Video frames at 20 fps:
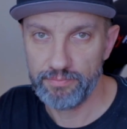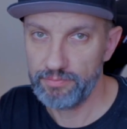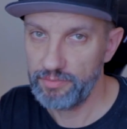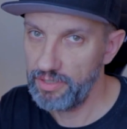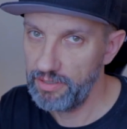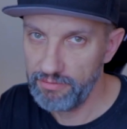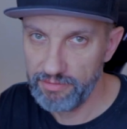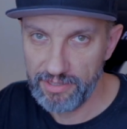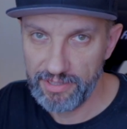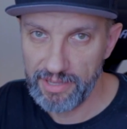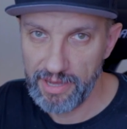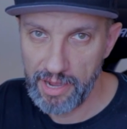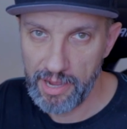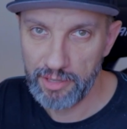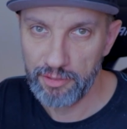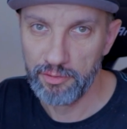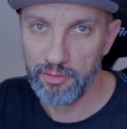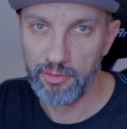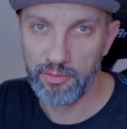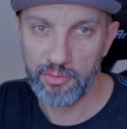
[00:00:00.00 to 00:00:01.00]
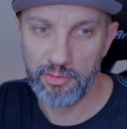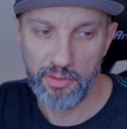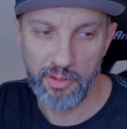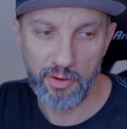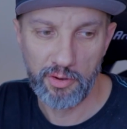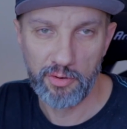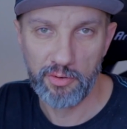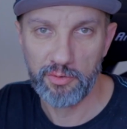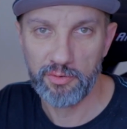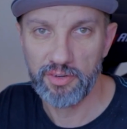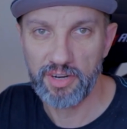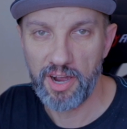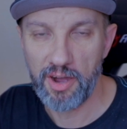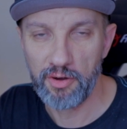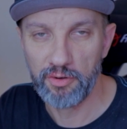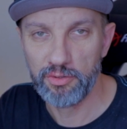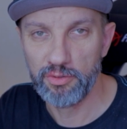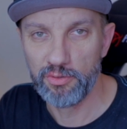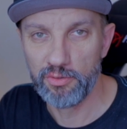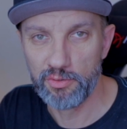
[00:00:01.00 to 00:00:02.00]
even I don't know
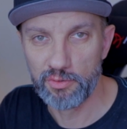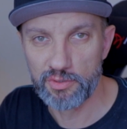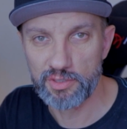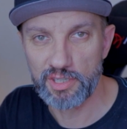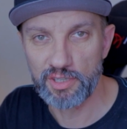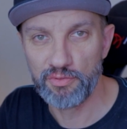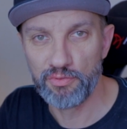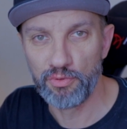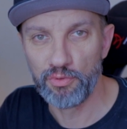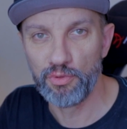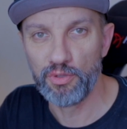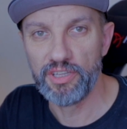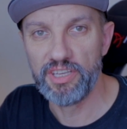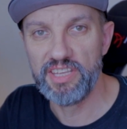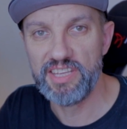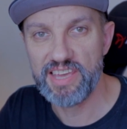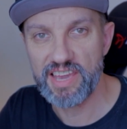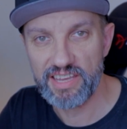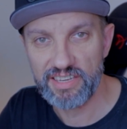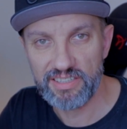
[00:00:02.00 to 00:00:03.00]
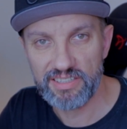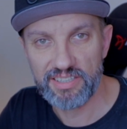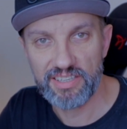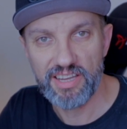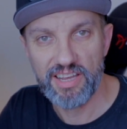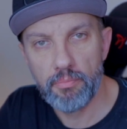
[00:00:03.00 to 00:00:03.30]
how to use it fully yet.